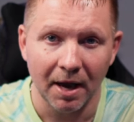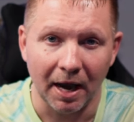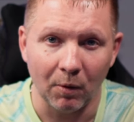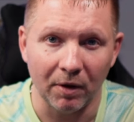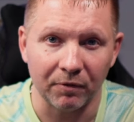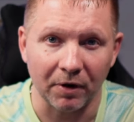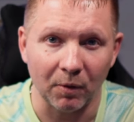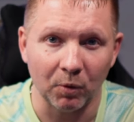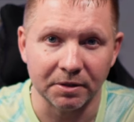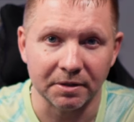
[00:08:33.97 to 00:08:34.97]
However, I
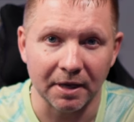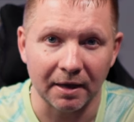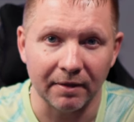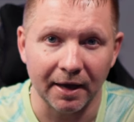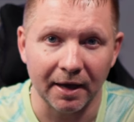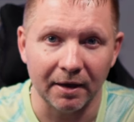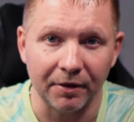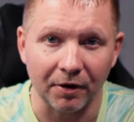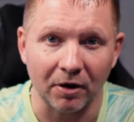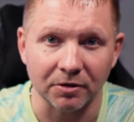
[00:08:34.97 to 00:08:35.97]
would say that
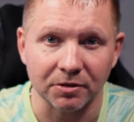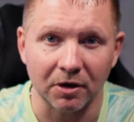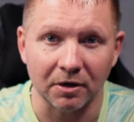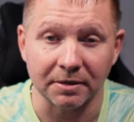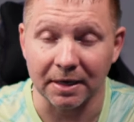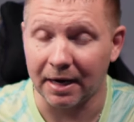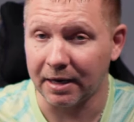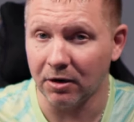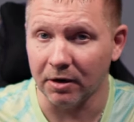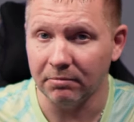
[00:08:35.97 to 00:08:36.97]
there are songs that I
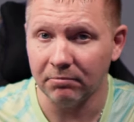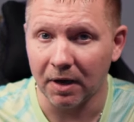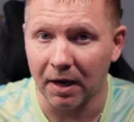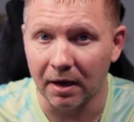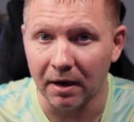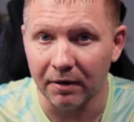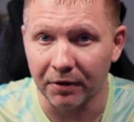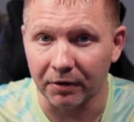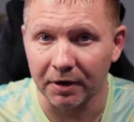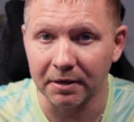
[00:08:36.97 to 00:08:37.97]
hear it.
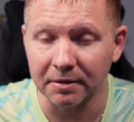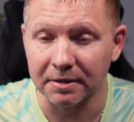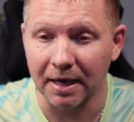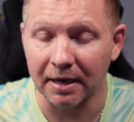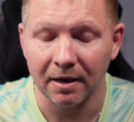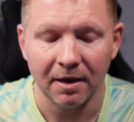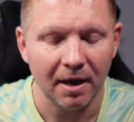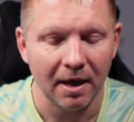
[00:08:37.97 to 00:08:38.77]
There is that